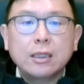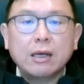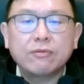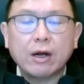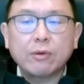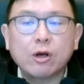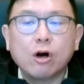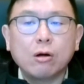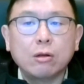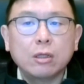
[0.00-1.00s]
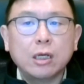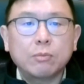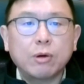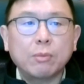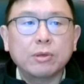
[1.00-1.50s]
If I recall
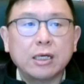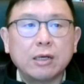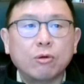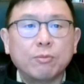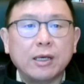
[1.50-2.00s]
properly, it would